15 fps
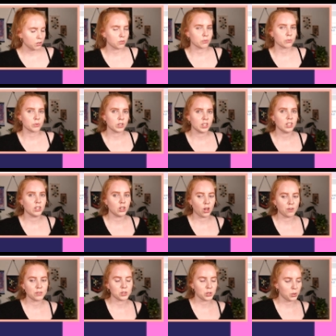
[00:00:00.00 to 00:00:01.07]
really
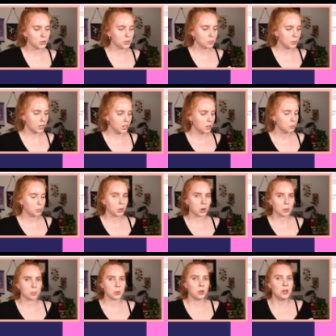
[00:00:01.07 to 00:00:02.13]
loves those
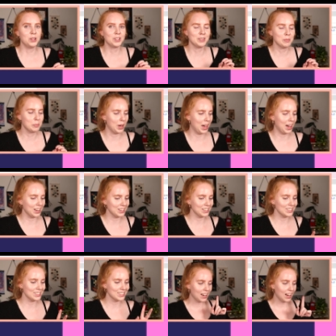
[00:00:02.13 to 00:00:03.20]
pink-purple
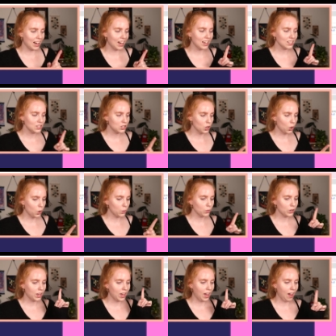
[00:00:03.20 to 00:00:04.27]
palettes. I
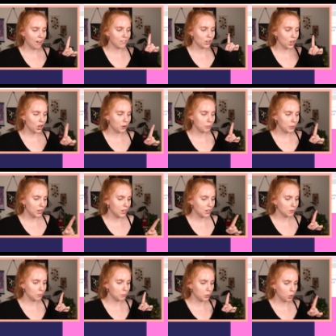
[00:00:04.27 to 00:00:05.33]
don't have a lot of pink
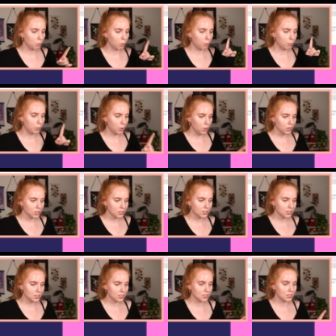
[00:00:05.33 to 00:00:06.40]
and purple
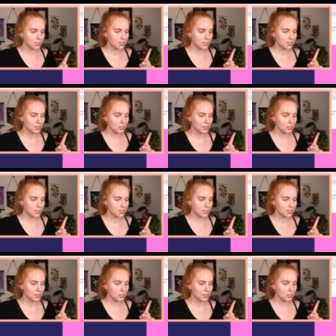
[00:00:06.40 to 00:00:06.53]
books,